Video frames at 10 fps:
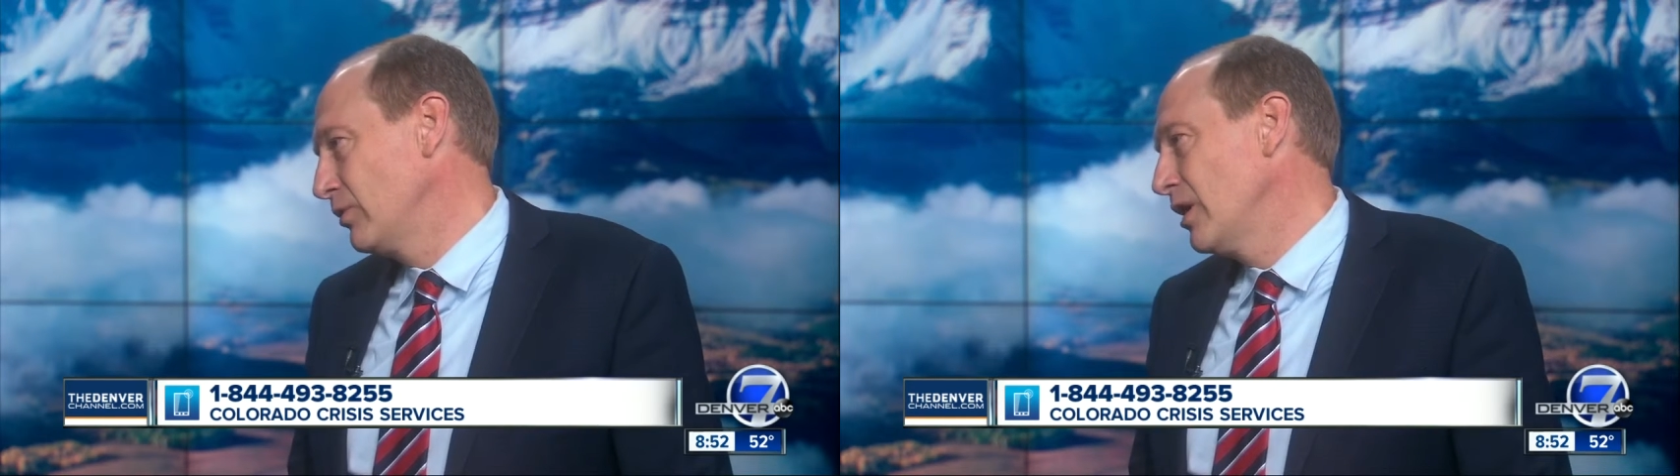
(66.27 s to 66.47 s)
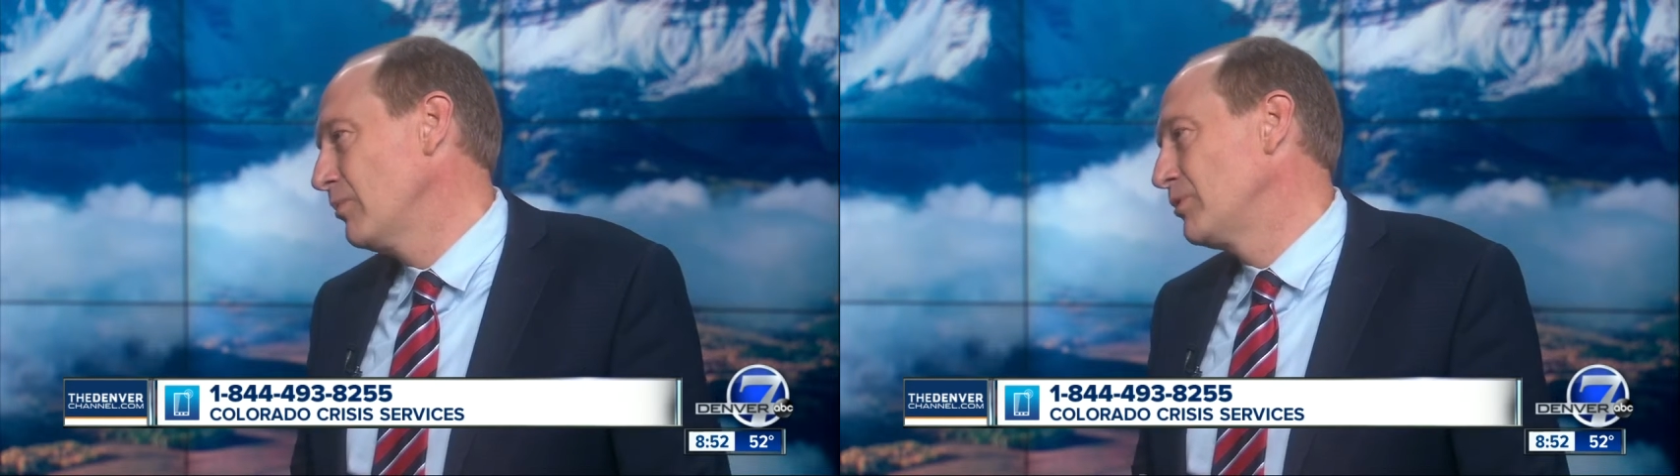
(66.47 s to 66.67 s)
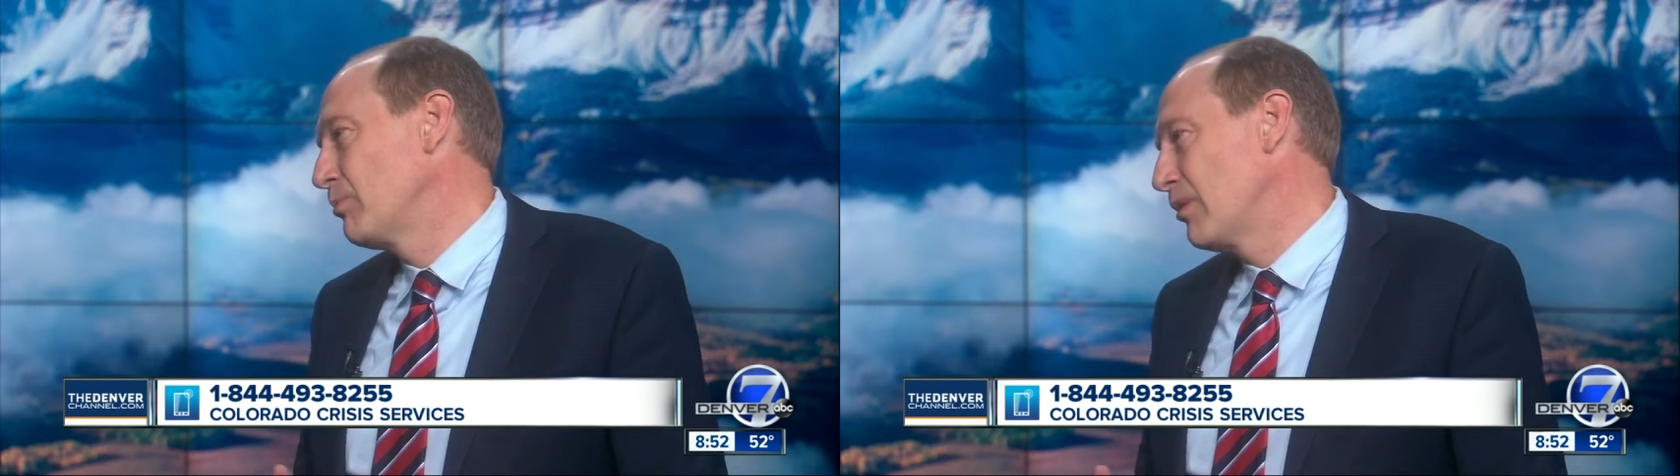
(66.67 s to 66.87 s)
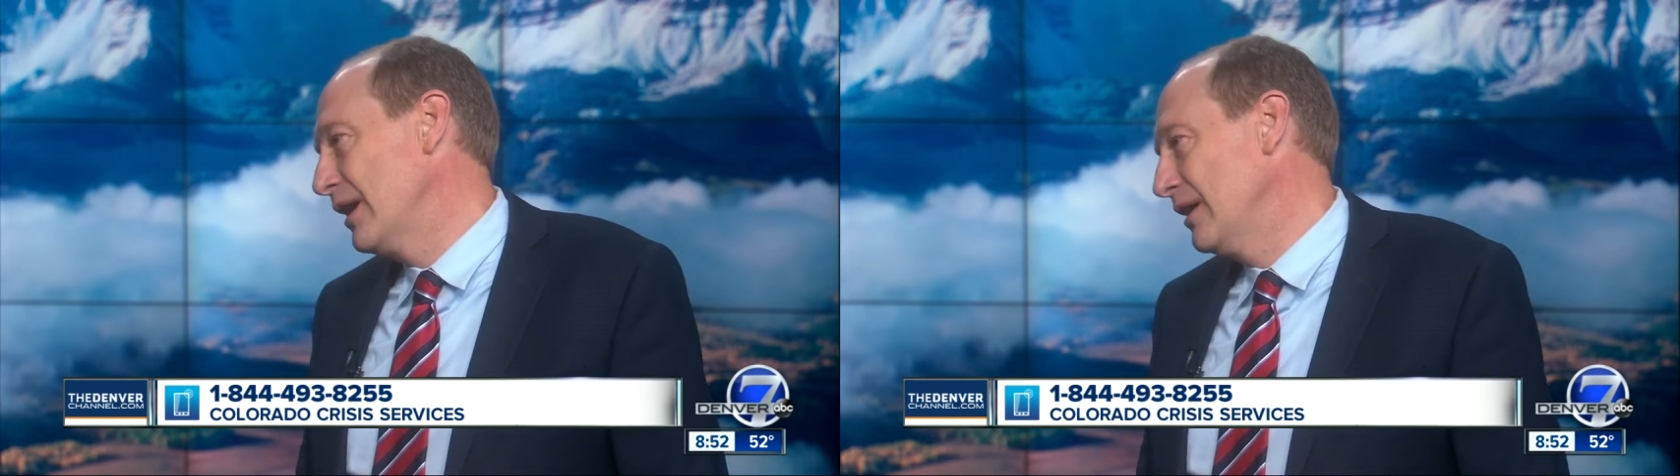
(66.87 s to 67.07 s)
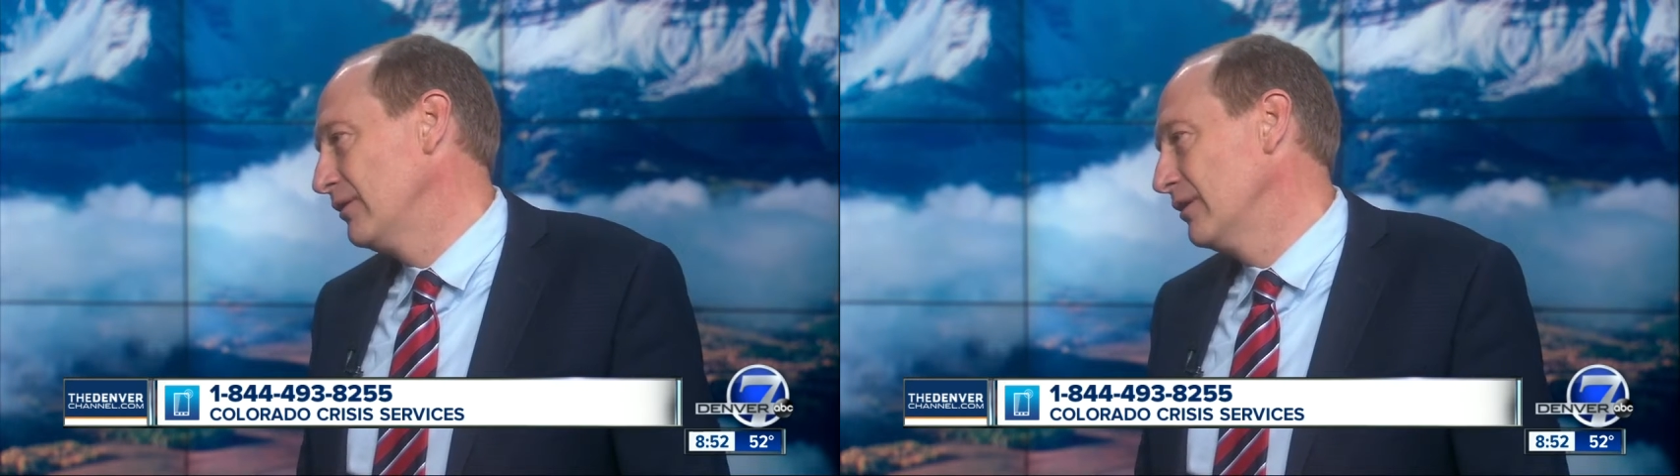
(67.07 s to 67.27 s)
we hope to
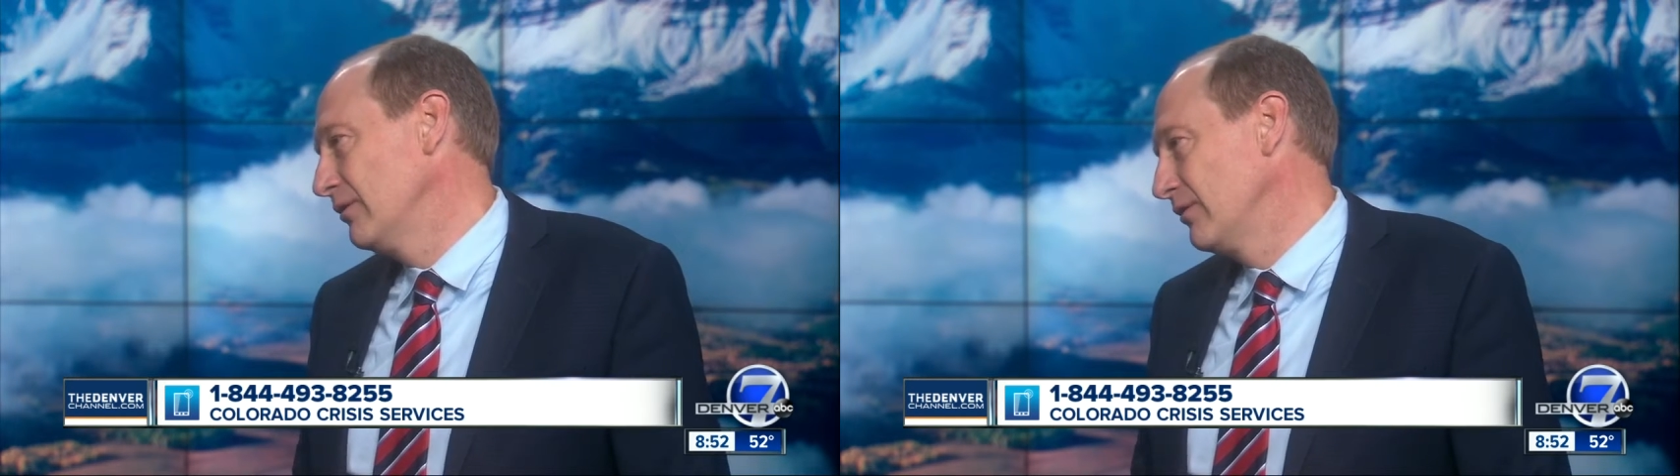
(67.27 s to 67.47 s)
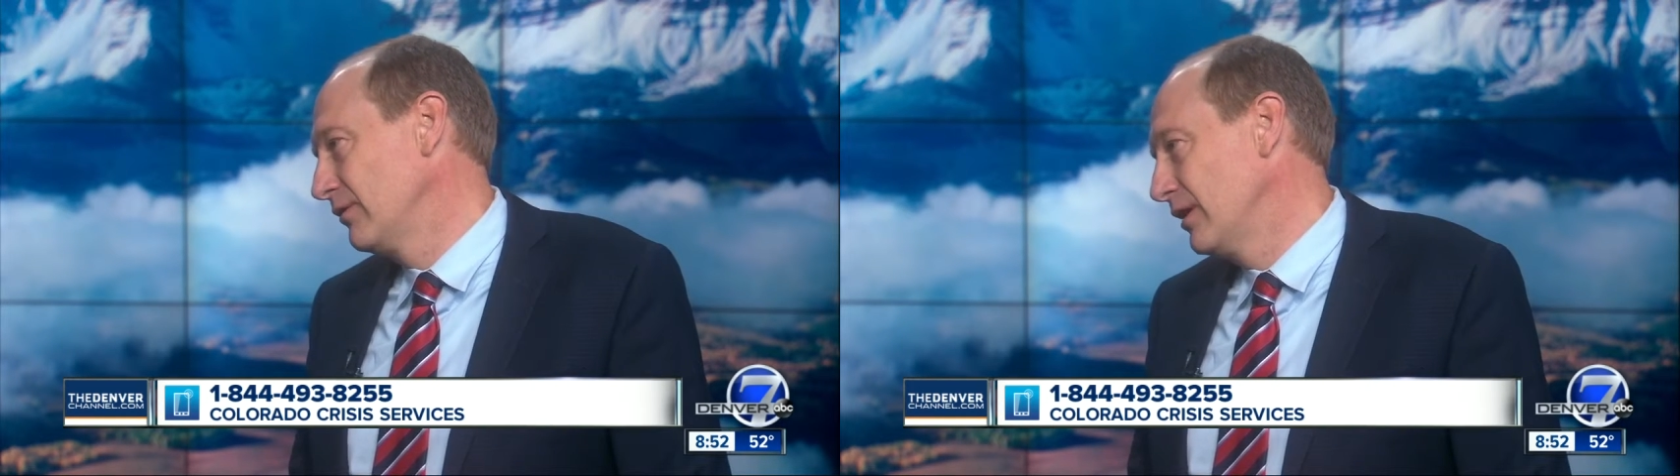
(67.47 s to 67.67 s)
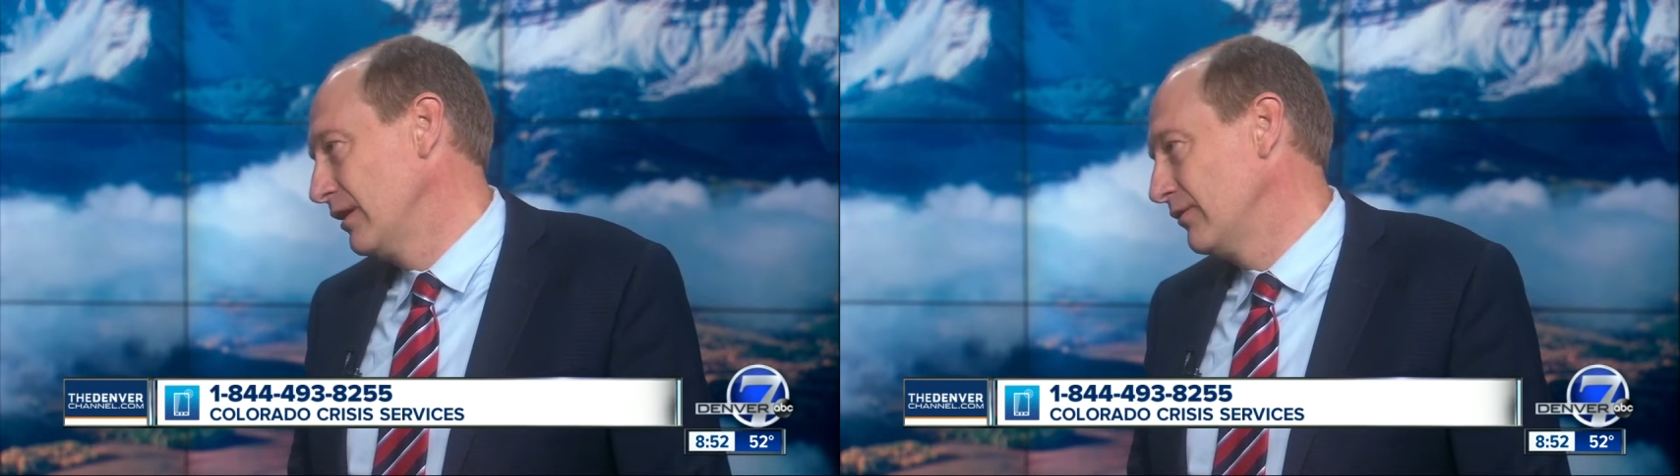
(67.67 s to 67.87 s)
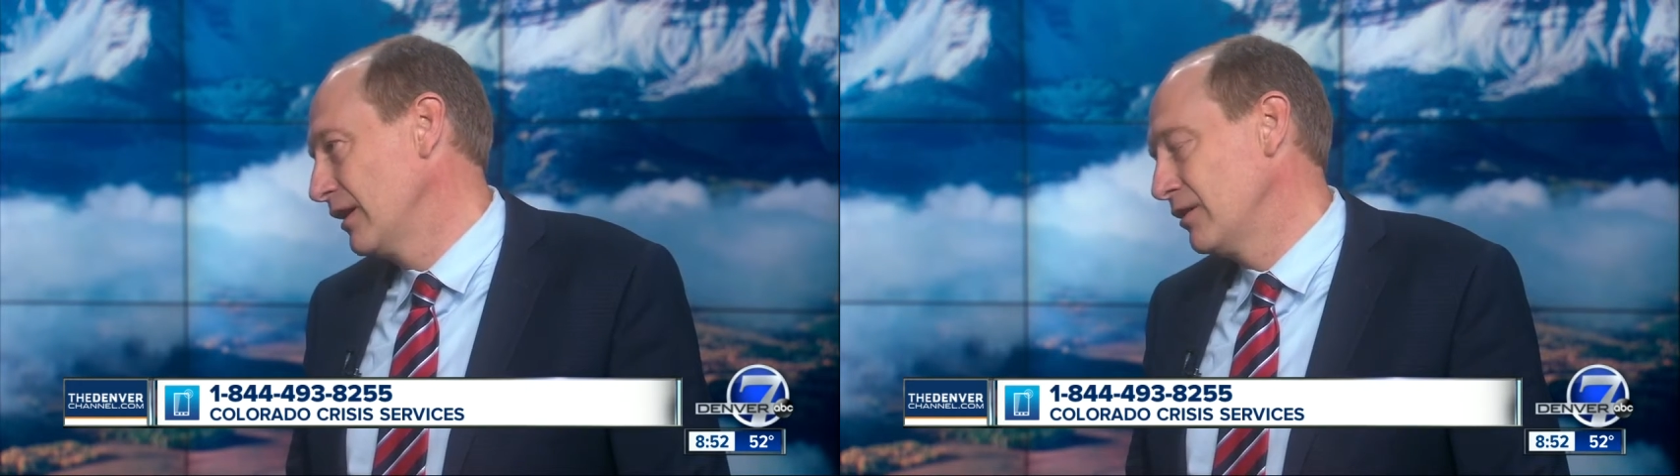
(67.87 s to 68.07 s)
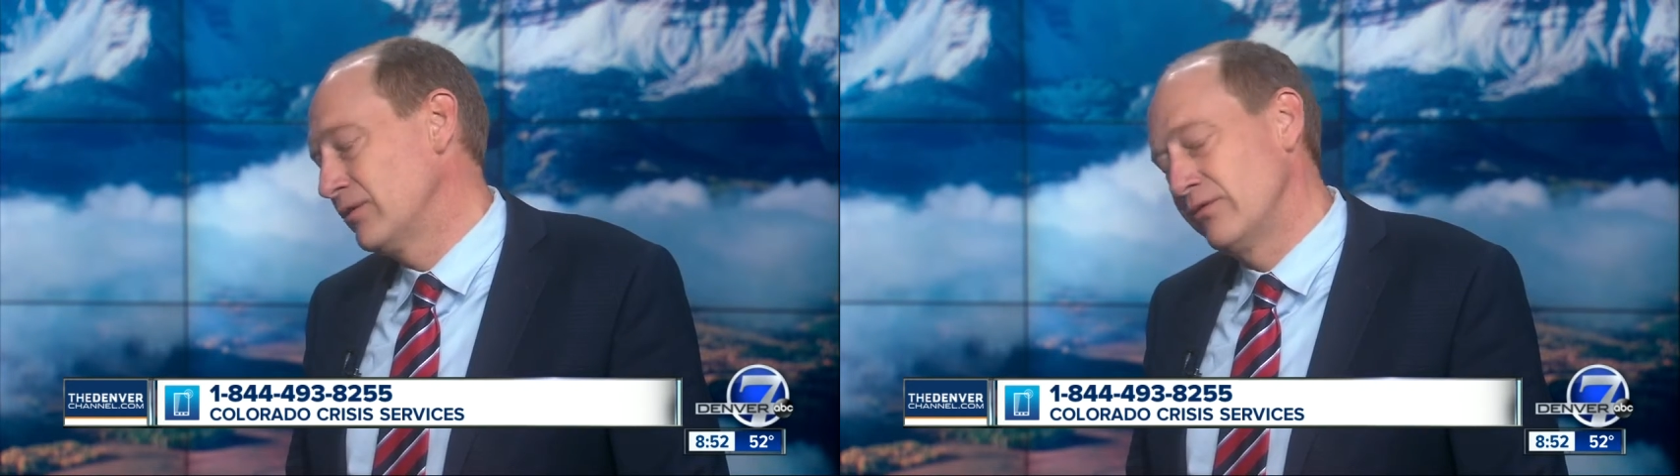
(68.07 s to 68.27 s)
break those
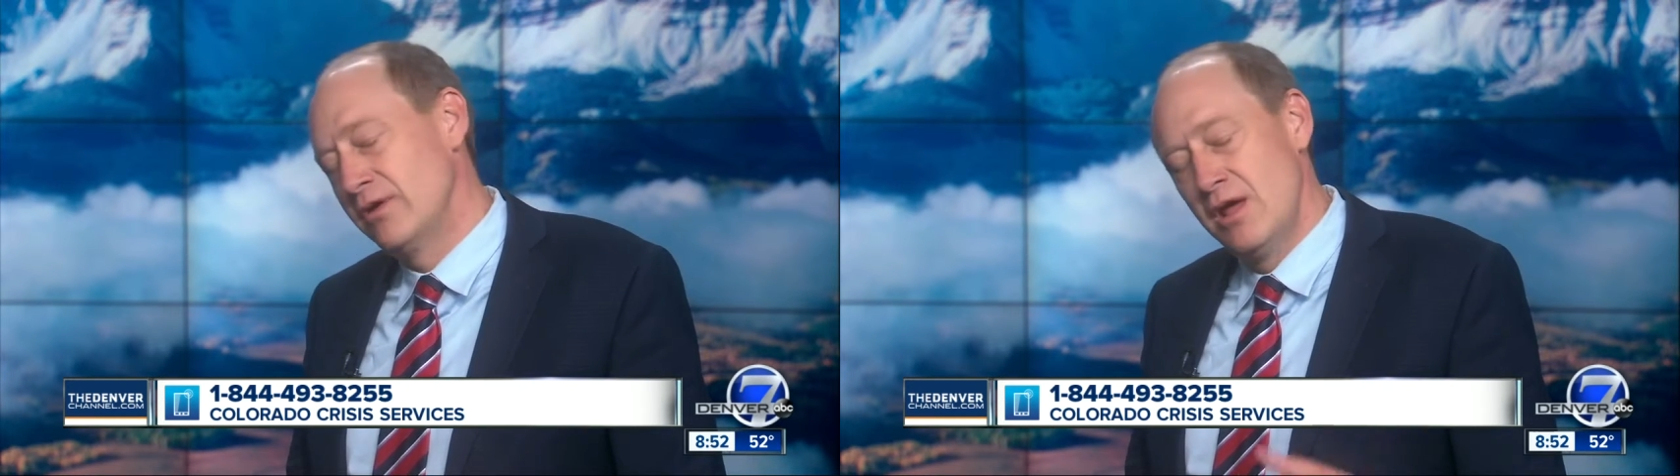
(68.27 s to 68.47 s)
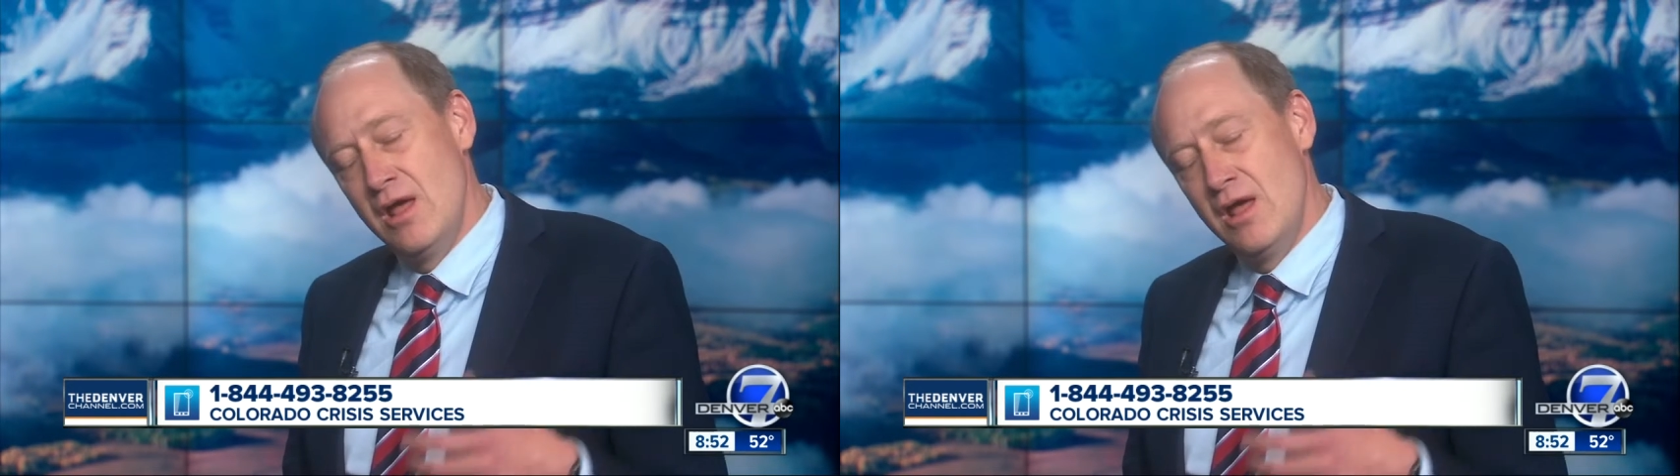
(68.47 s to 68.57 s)
cycles